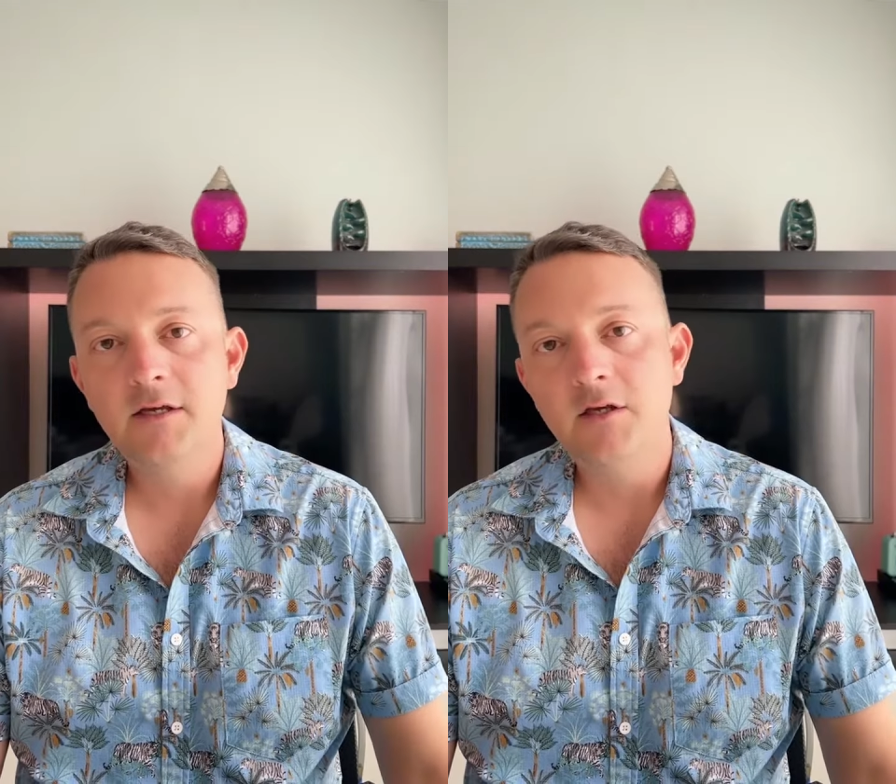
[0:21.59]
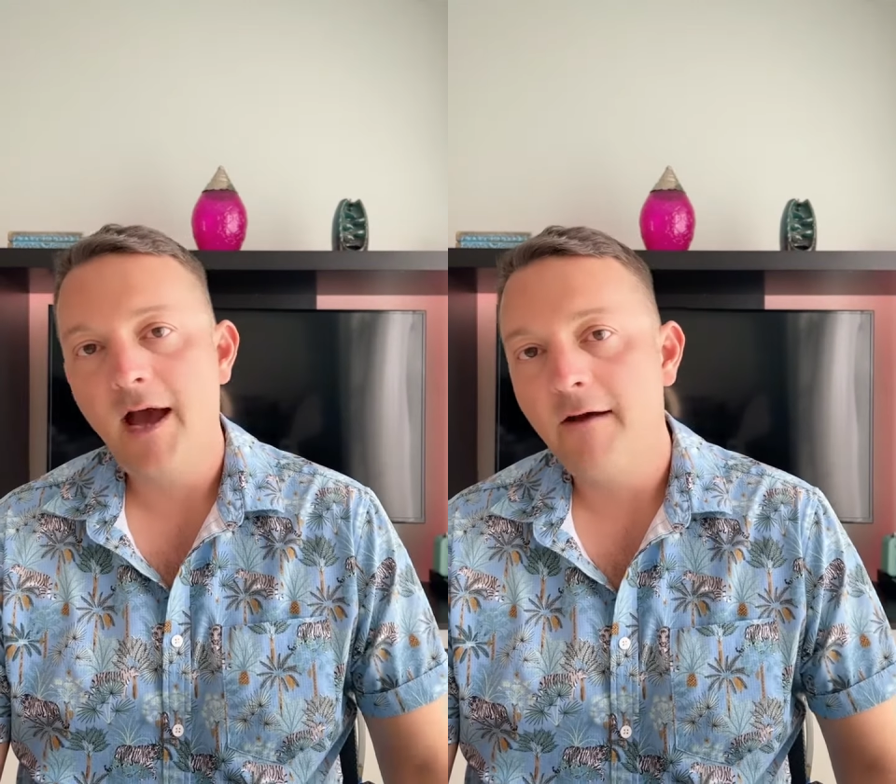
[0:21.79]

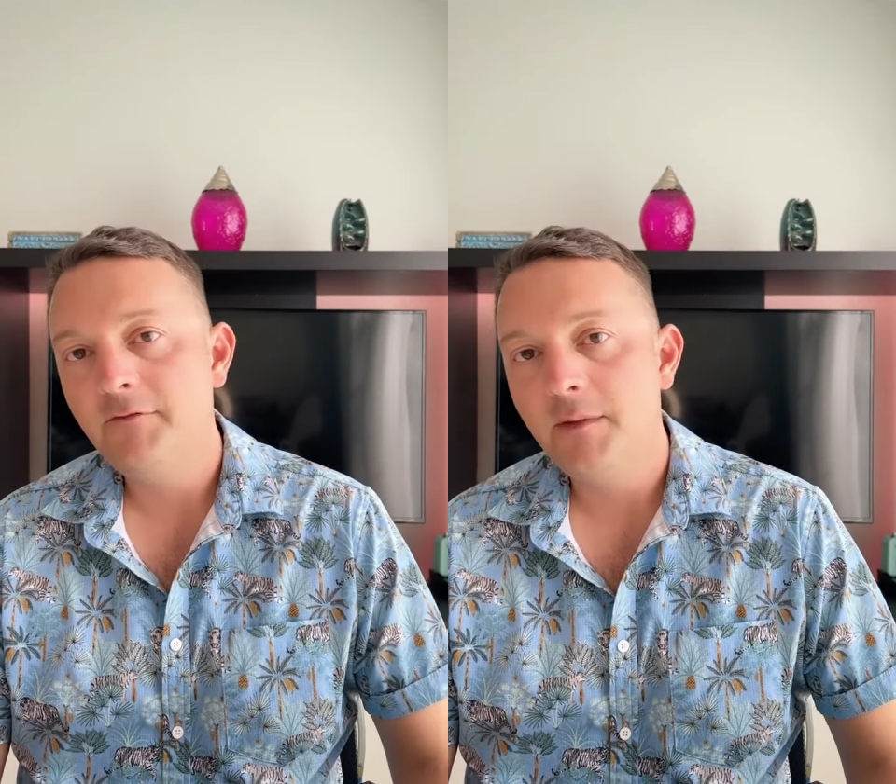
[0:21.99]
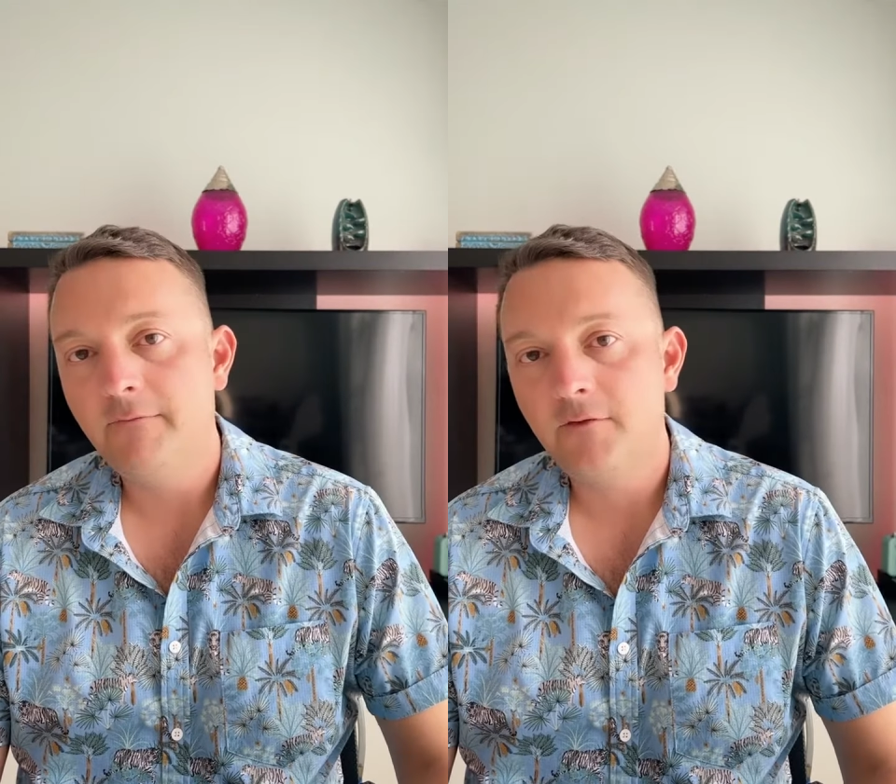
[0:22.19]
You have
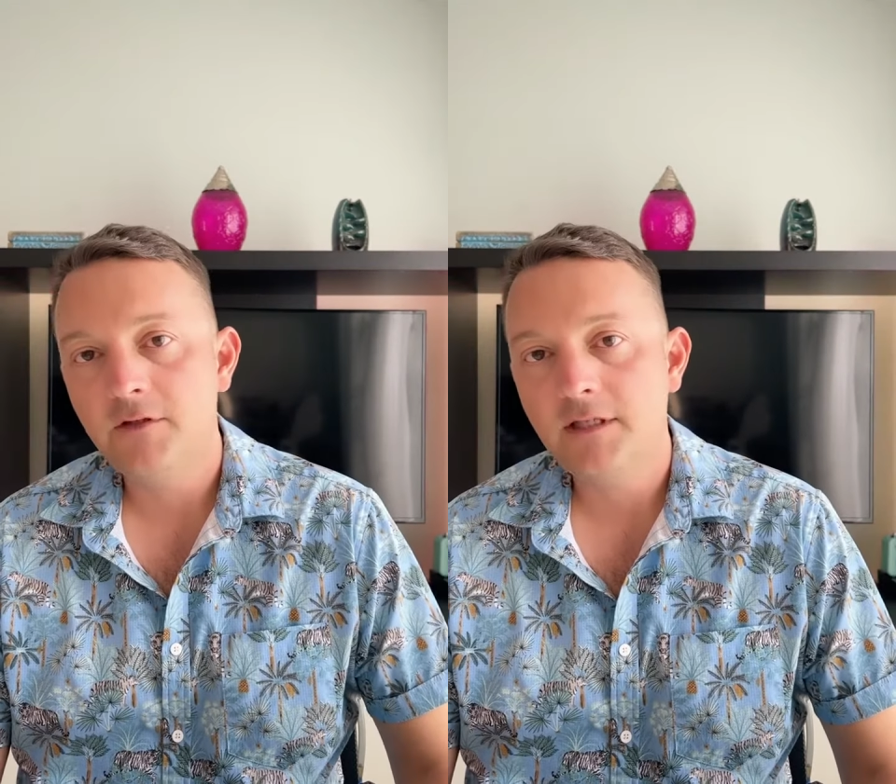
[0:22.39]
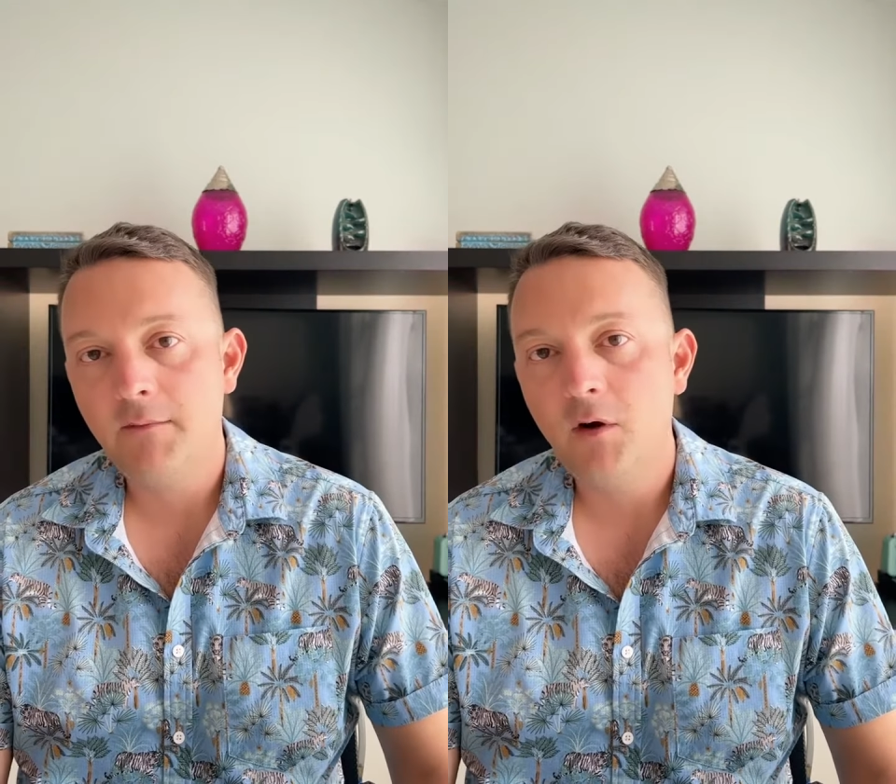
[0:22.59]
to be a
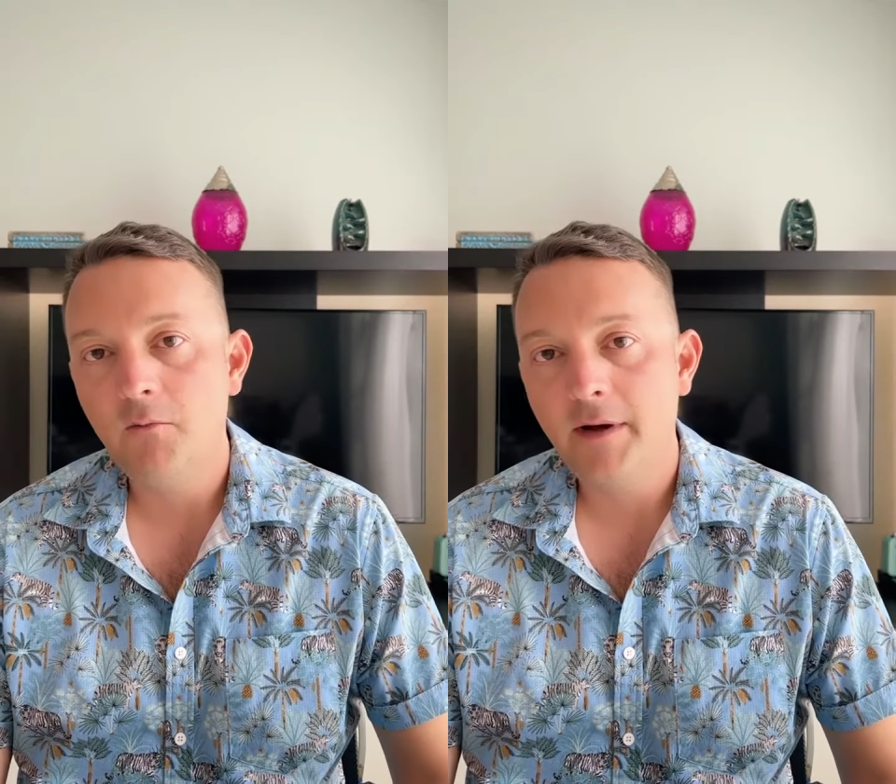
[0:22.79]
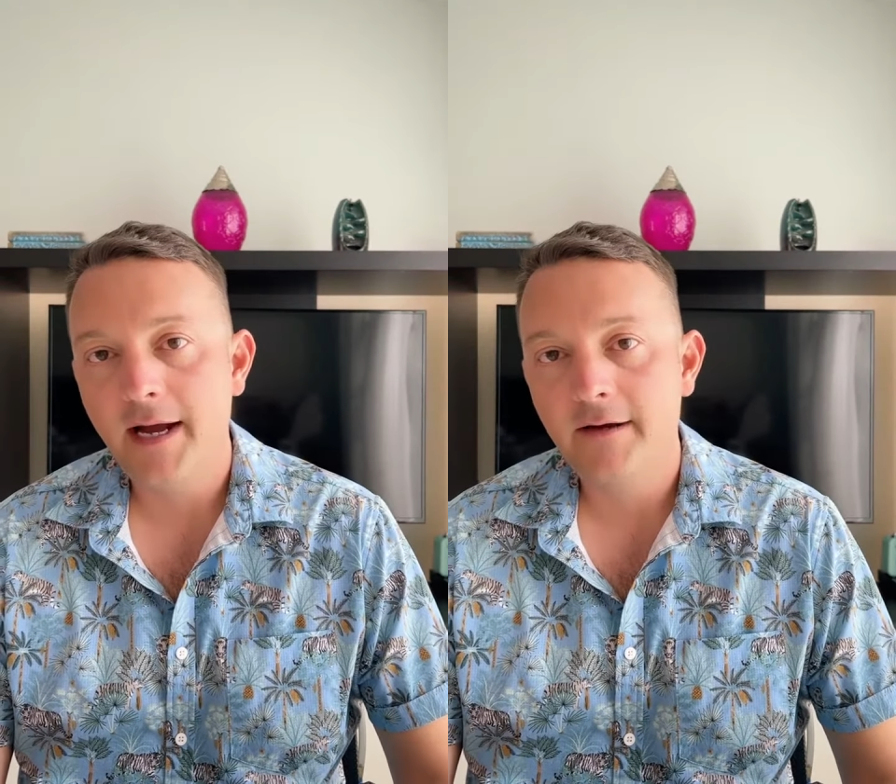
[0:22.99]
first-time
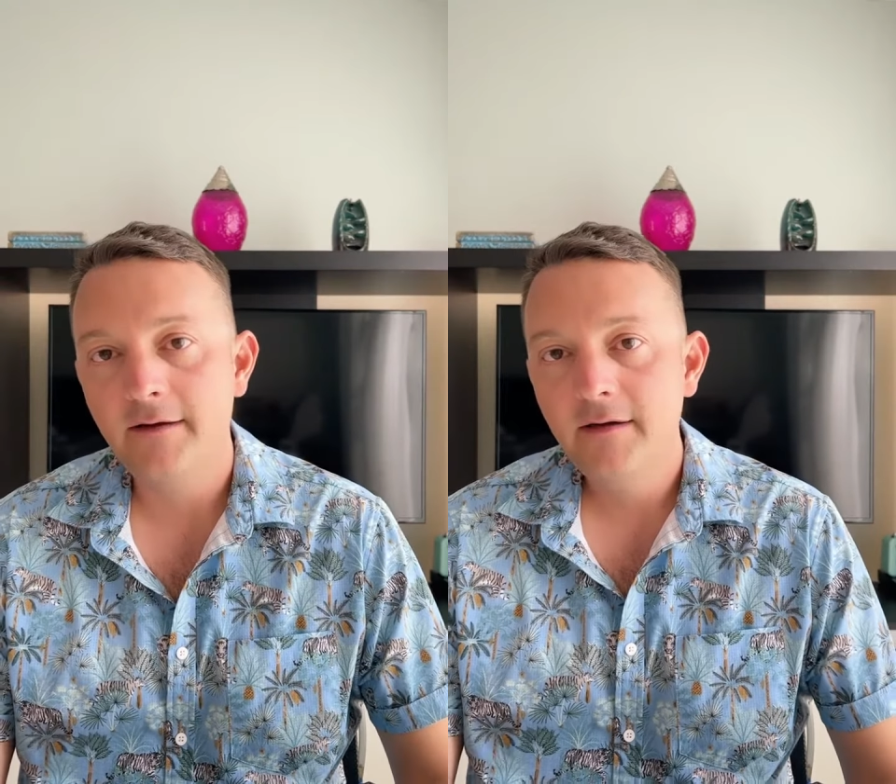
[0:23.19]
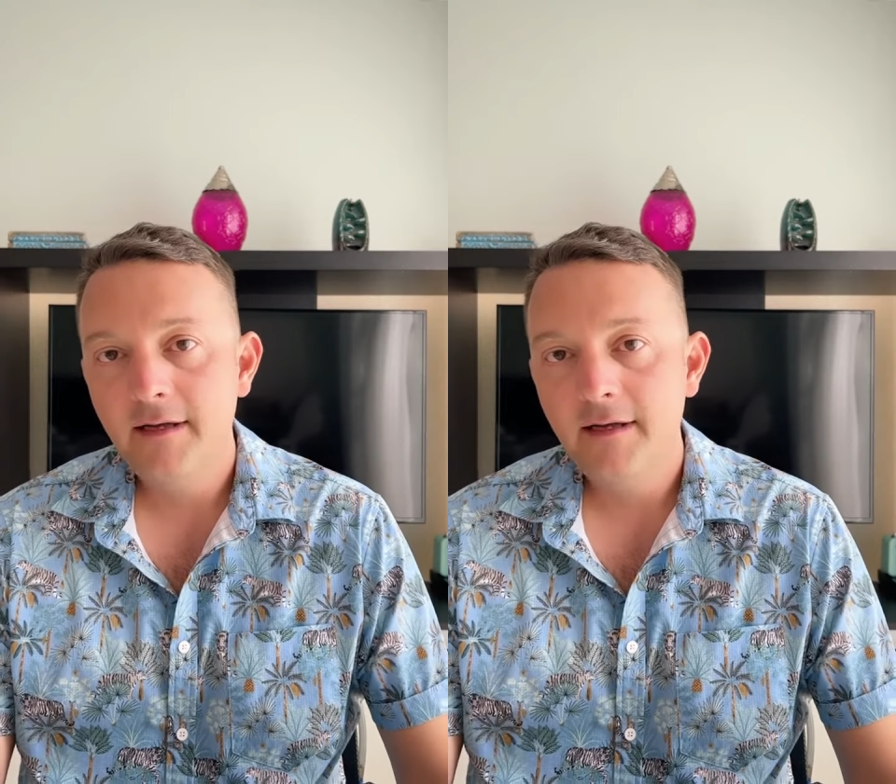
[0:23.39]
homebuyer,